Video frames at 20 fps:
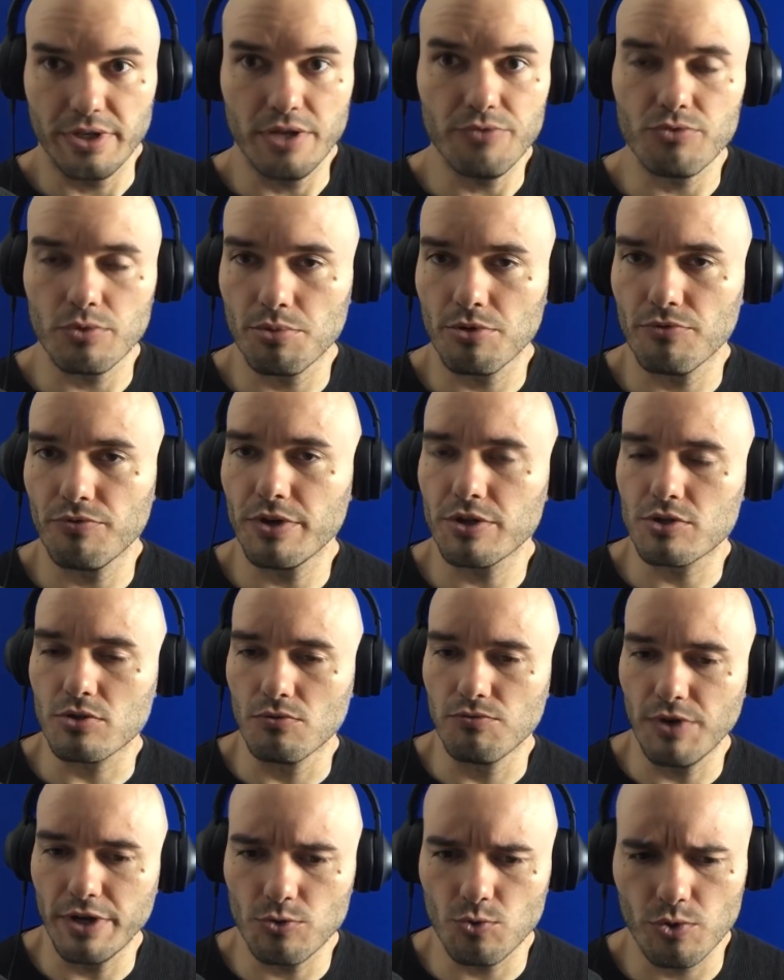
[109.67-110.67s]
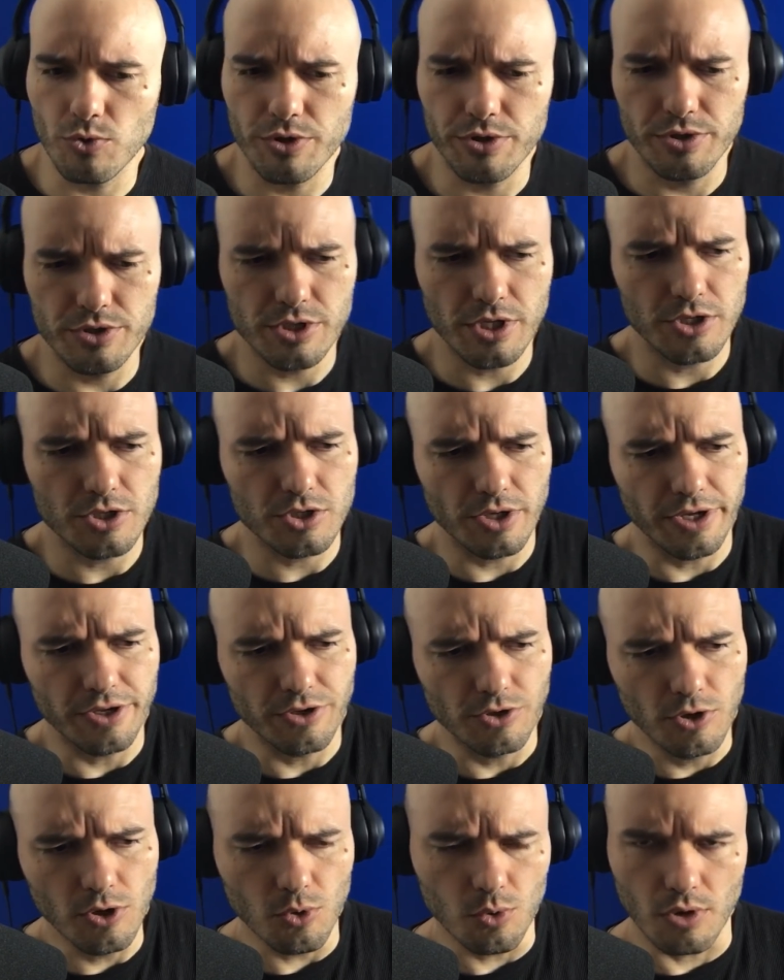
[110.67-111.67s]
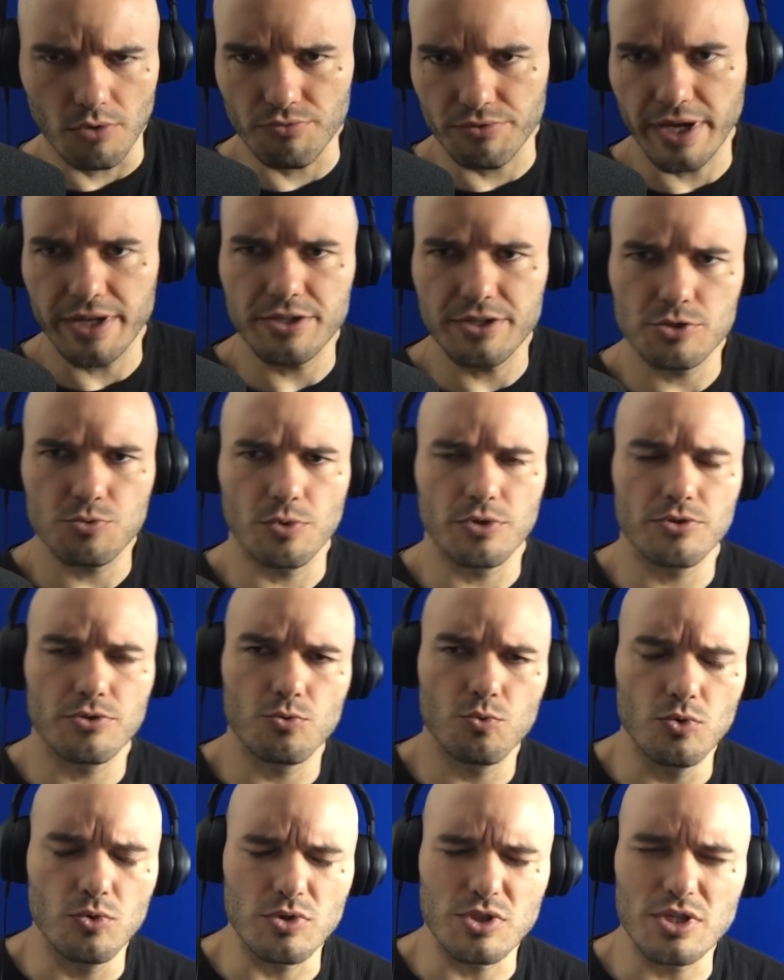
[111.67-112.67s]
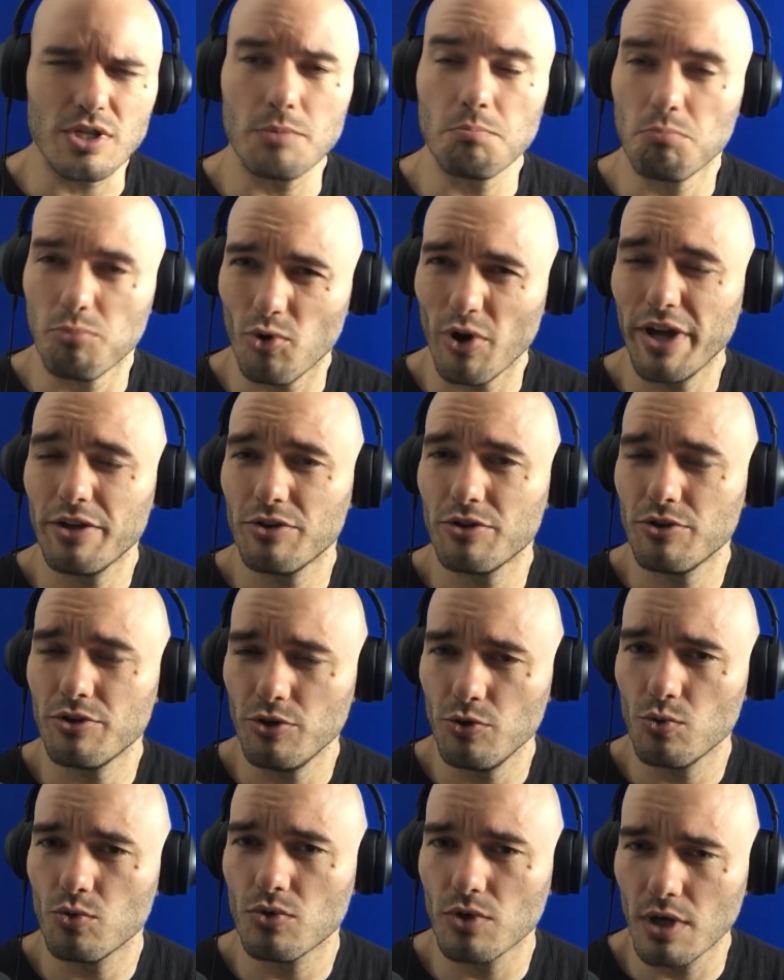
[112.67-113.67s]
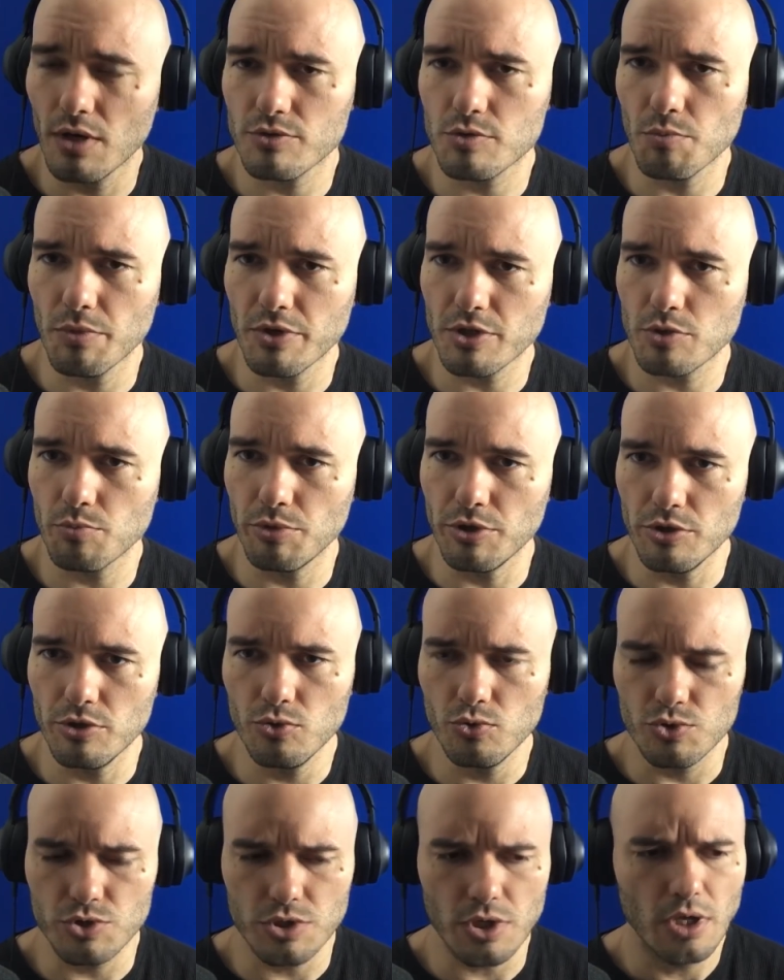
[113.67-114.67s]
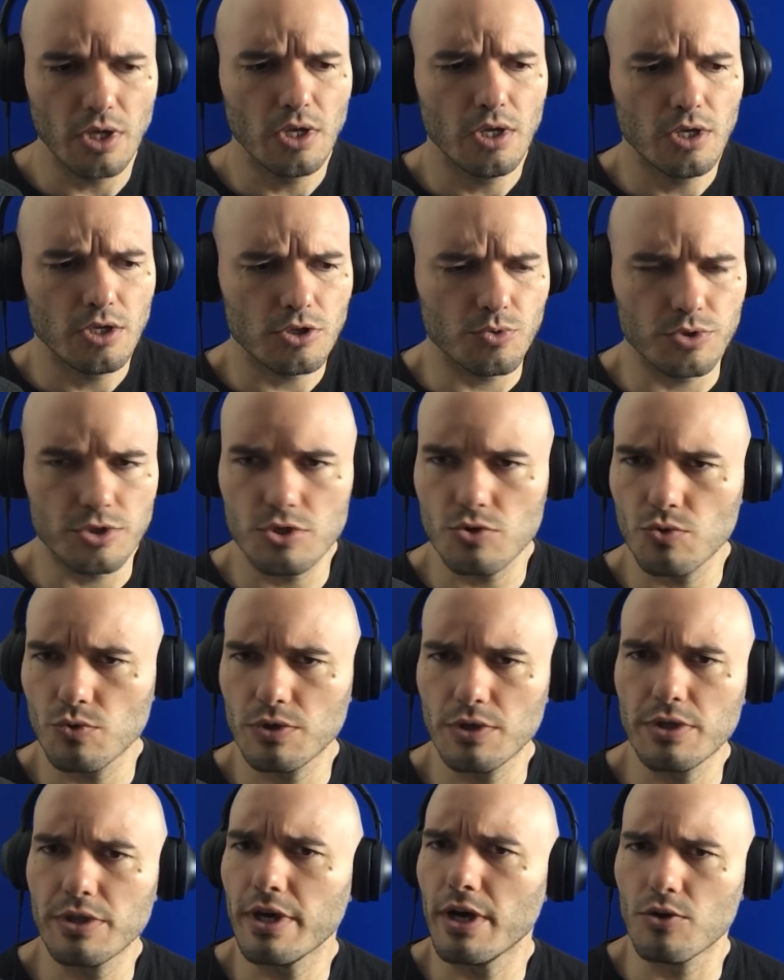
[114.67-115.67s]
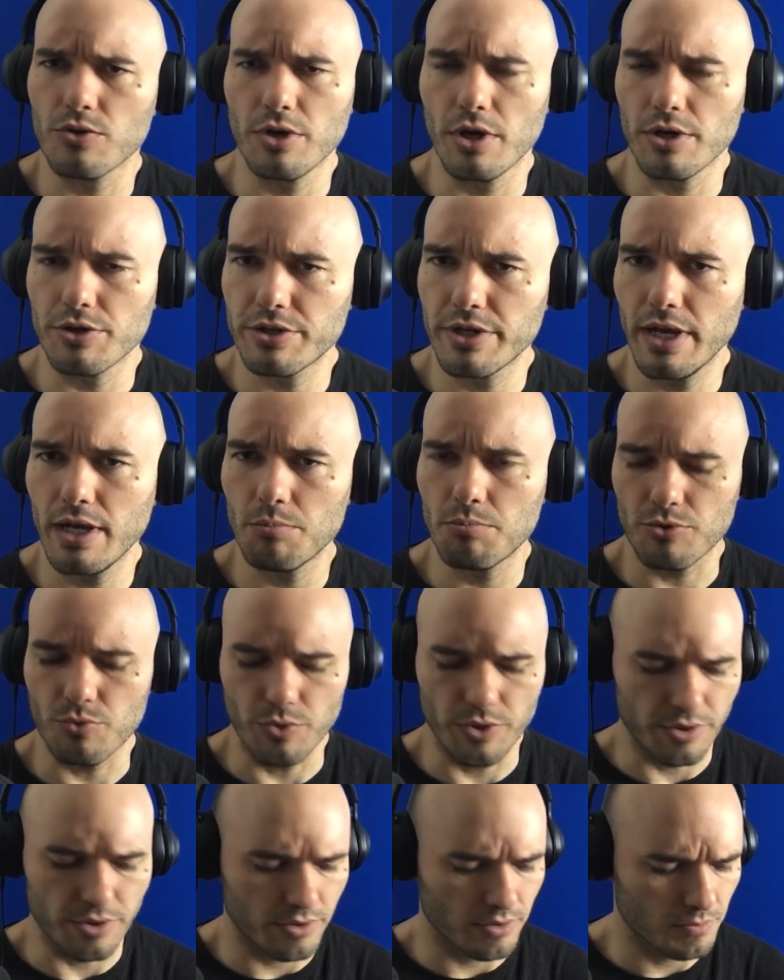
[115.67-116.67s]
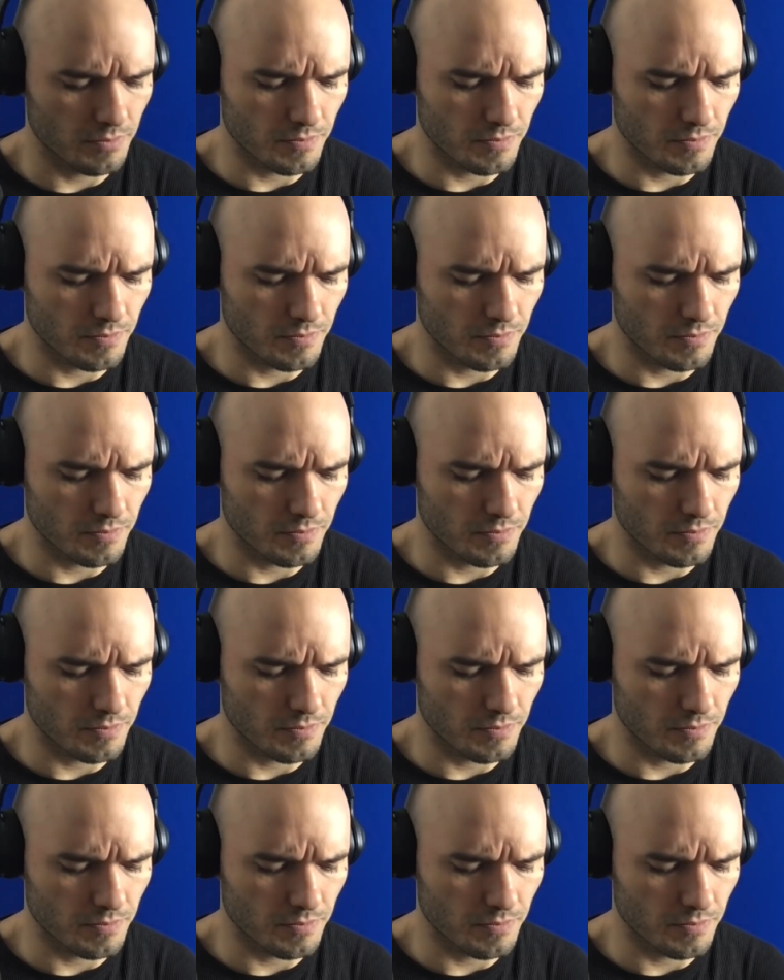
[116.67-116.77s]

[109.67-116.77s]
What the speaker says: professional fight organization I know of, that is one of the rules, that brand new gloves must be used to ensure that they are not tampered with.